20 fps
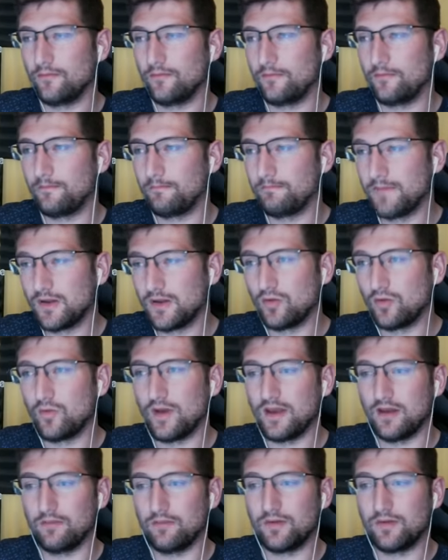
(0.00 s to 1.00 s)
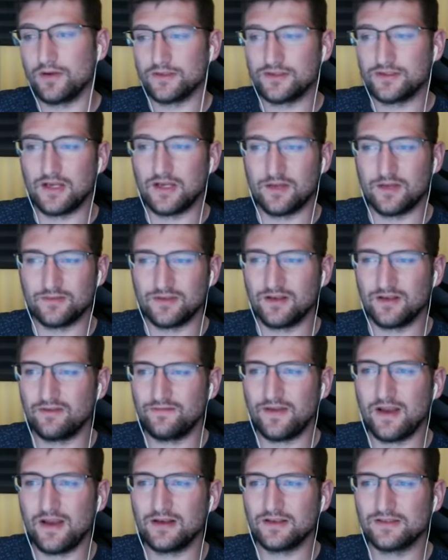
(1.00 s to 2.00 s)
middleweight a bunch of times. And in
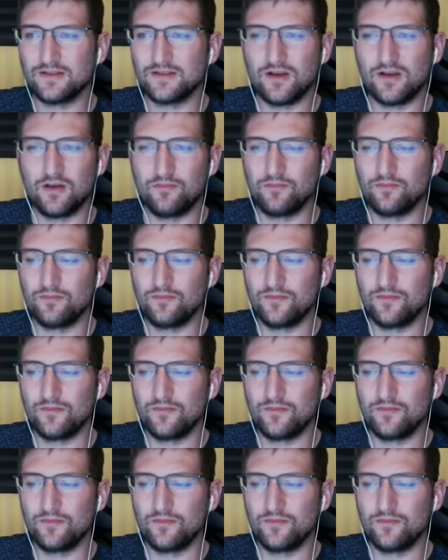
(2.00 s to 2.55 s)
fact, I saw